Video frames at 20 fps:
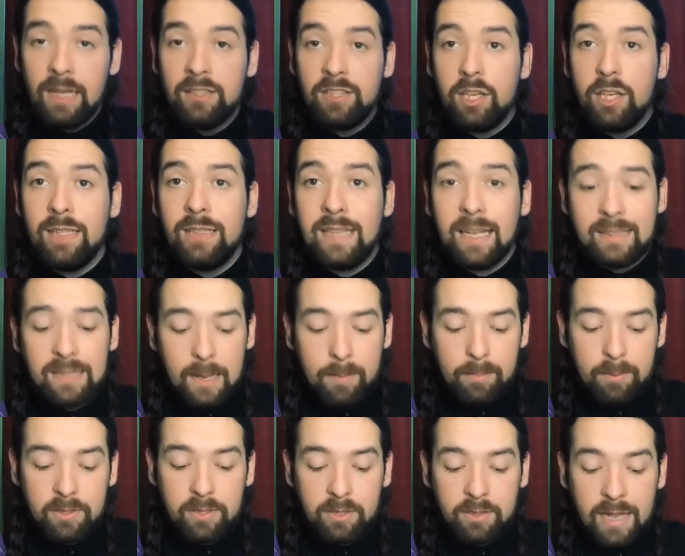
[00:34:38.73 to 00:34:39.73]
So in that
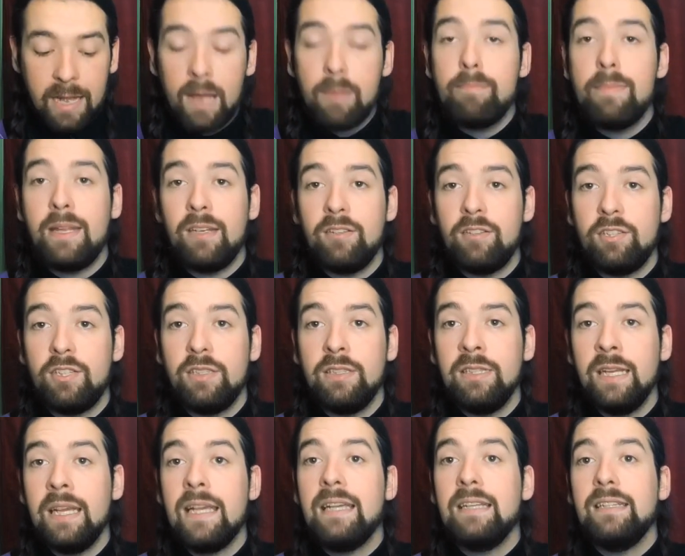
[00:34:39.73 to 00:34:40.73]
episode I
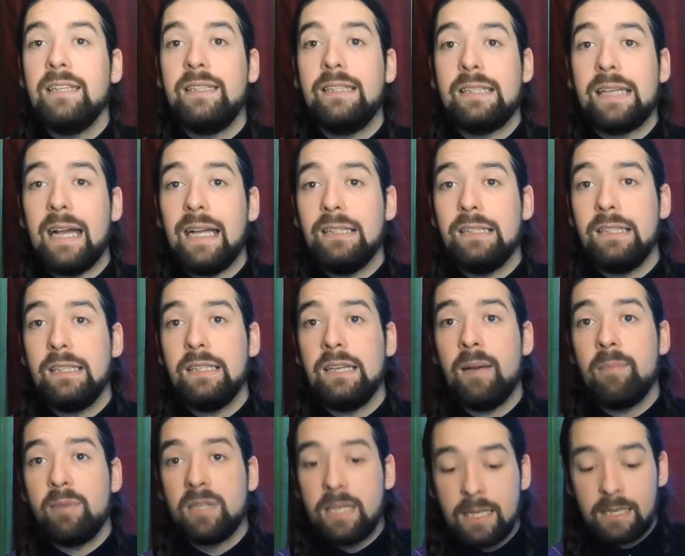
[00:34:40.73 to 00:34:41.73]
mentioned that the cardigan
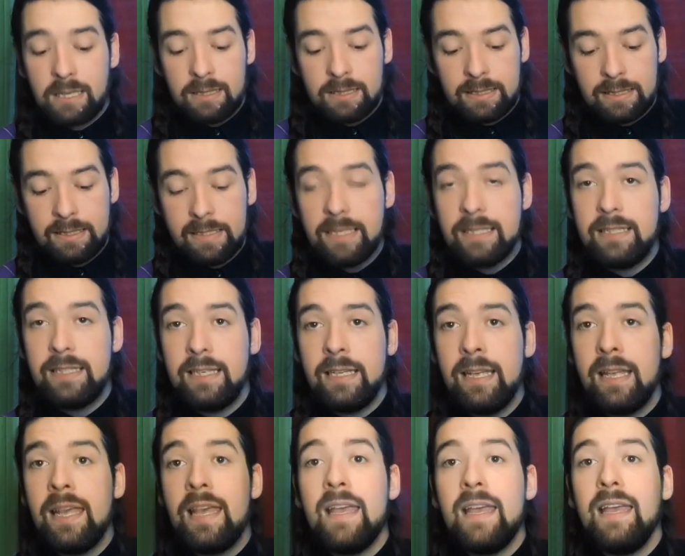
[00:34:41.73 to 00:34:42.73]
I'm currently
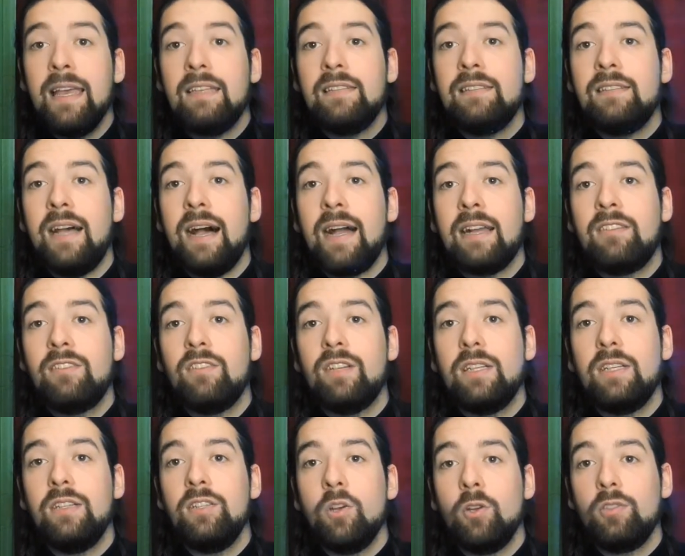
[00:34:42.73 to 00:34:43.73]
knitting is
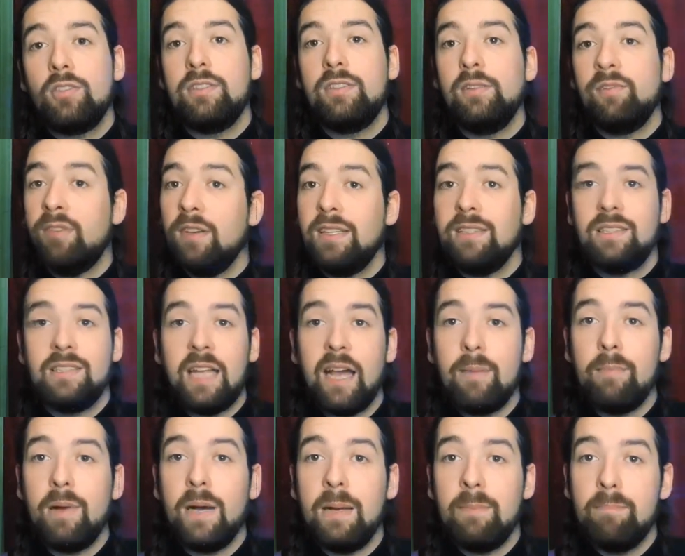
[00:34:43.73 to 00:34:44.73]
actually not the first
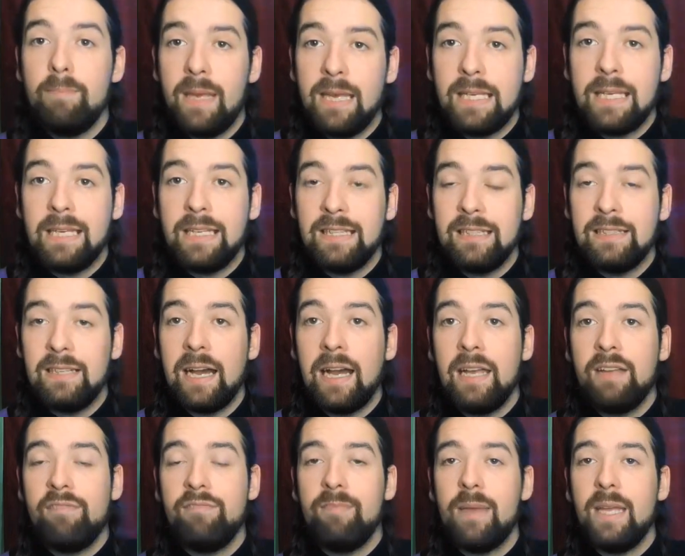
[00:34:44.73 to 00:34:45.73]
time I'm making it.
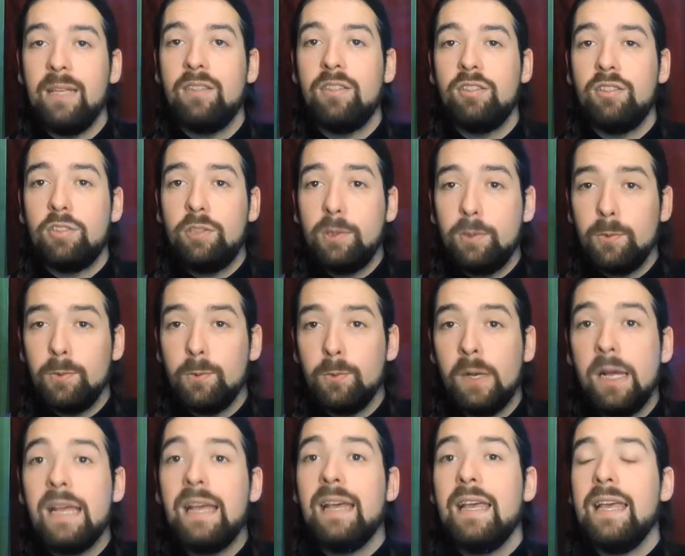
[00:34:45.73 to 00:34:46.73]
I've made
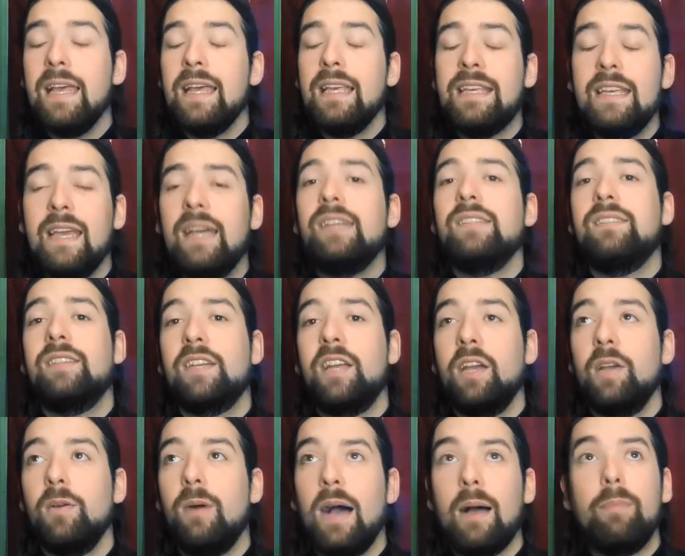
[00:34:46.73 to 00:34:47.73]
2 years
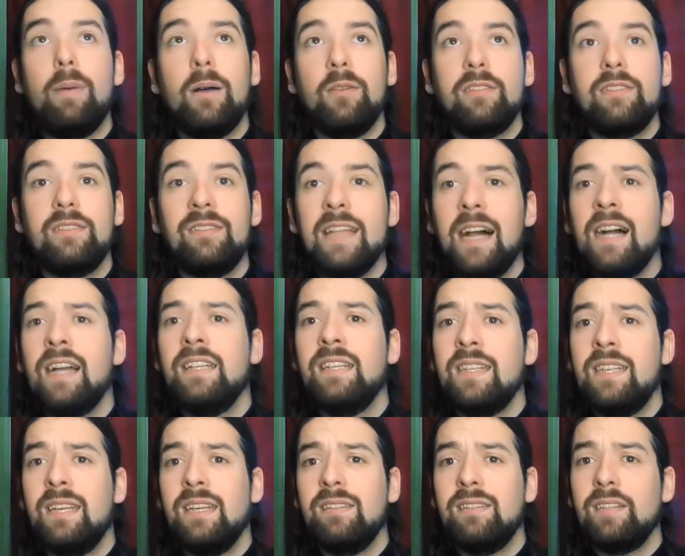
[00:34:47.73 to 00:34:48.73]
ago, about
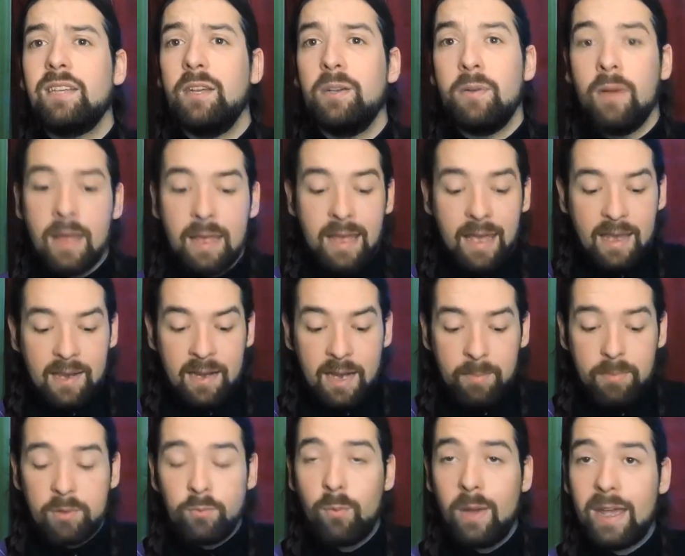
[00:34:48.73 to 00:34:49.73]
9 years ago, and
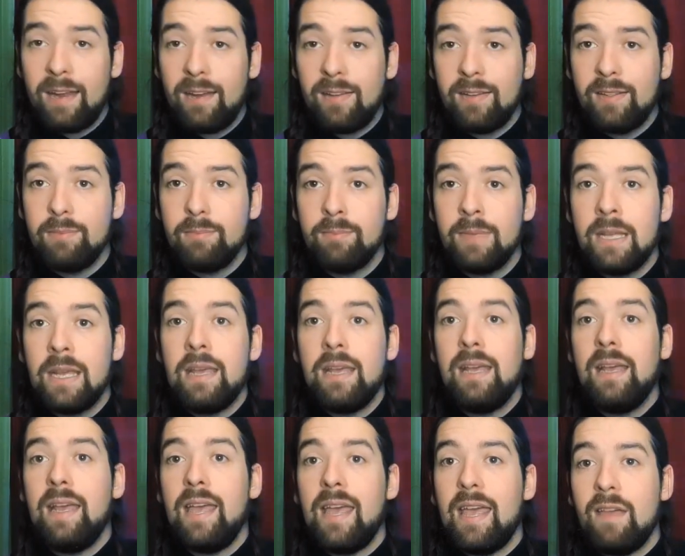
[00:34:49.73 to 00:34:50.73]
I've been wearing them
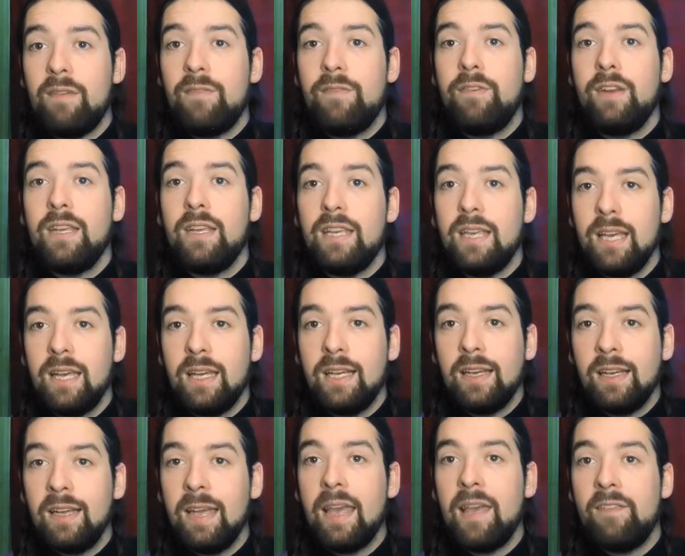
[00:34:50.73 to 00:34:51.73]
every
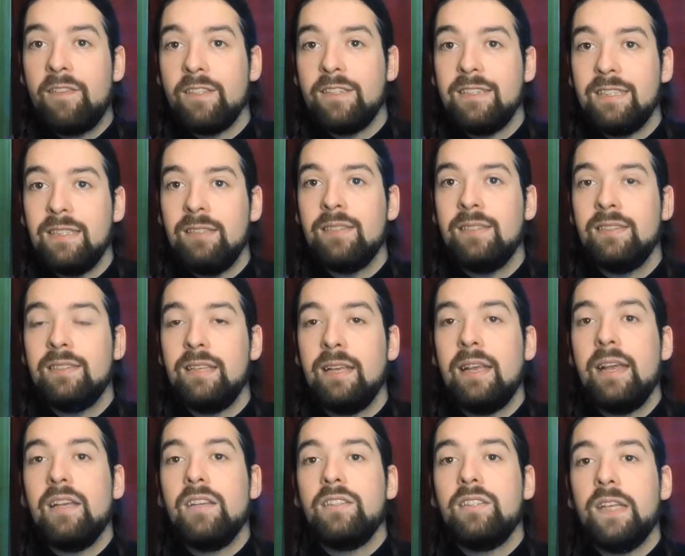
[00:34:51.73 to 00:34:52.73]
year ever since.
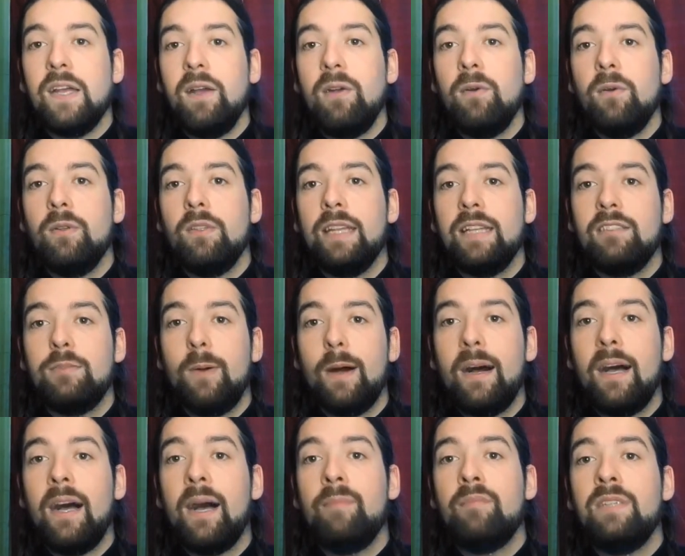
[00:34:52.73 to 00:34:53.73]
So that's
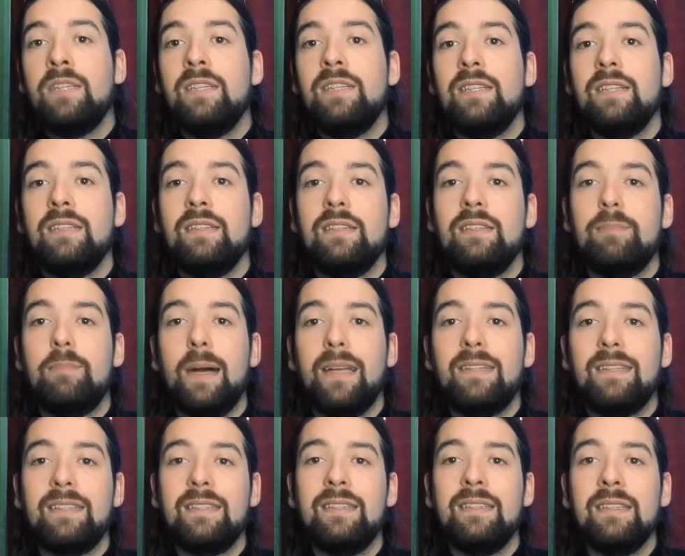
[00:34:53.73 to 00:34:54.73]
why I'm knitting this
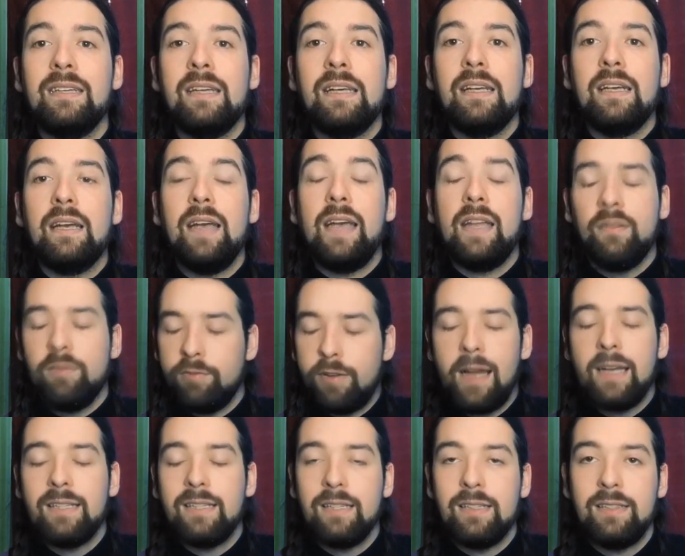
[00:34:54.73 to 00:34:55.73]
pattern and
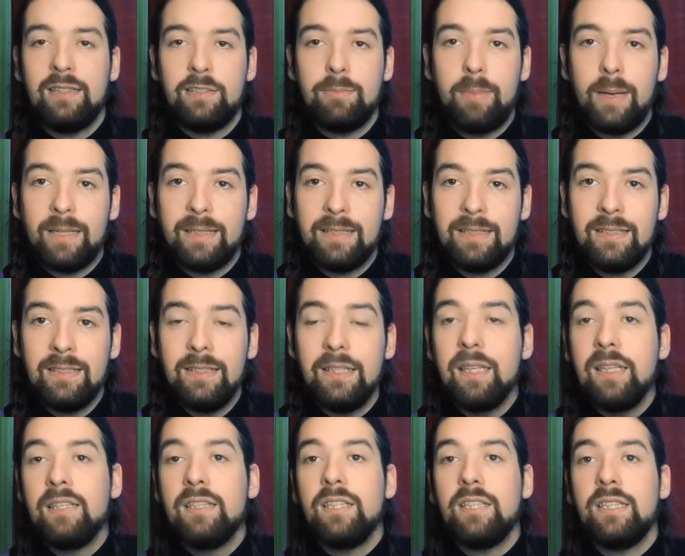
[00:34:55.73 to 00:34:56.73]
writing this pattern
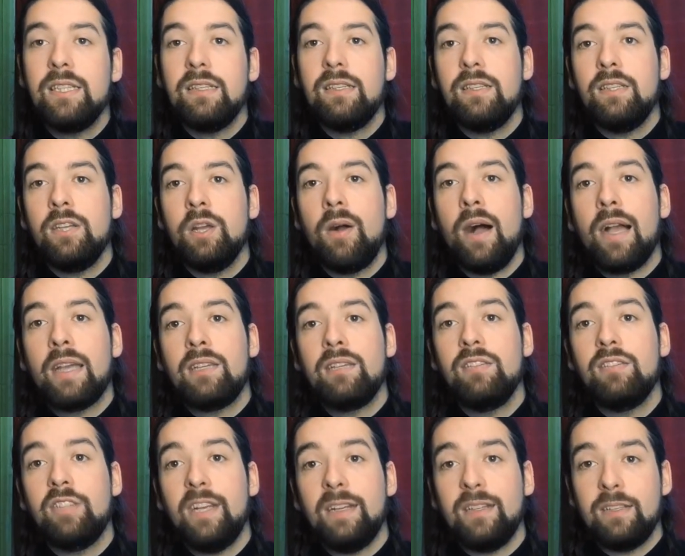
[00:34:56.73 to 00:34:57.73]
so that, you know, I
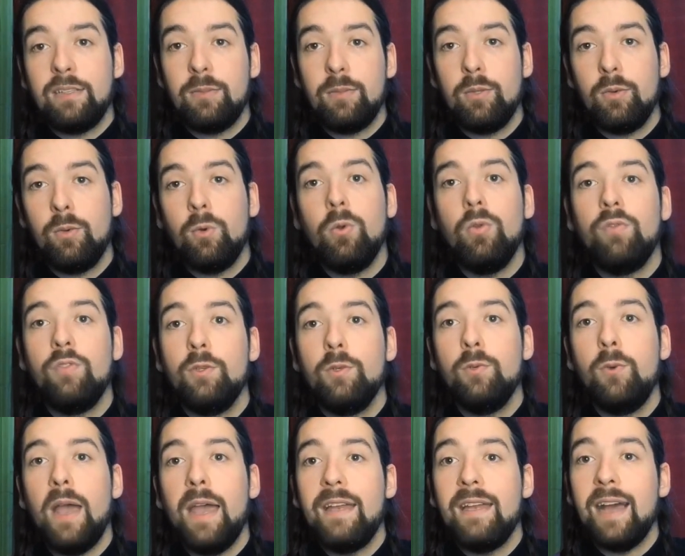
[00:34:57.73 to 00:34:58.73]
can share it with all of
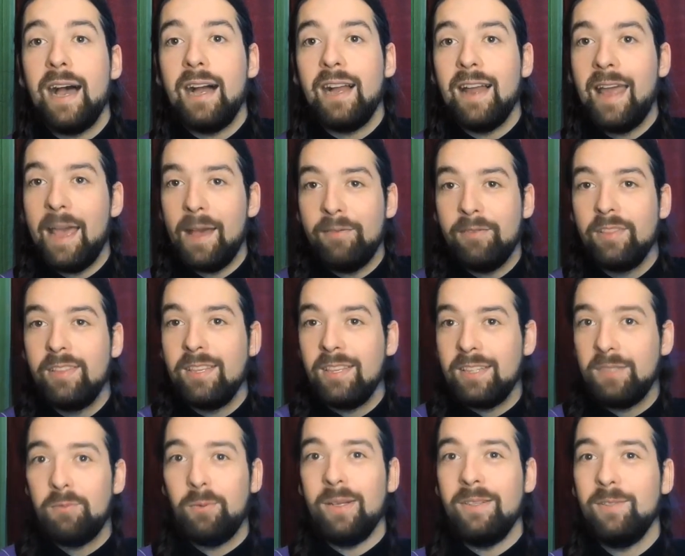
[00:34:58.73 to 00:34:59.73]
you and I'll have a
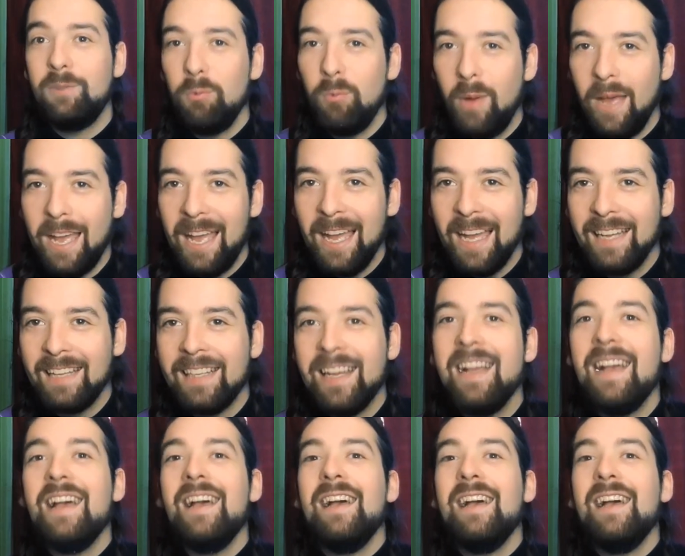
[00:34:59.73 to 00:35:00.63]
3rd one to wear.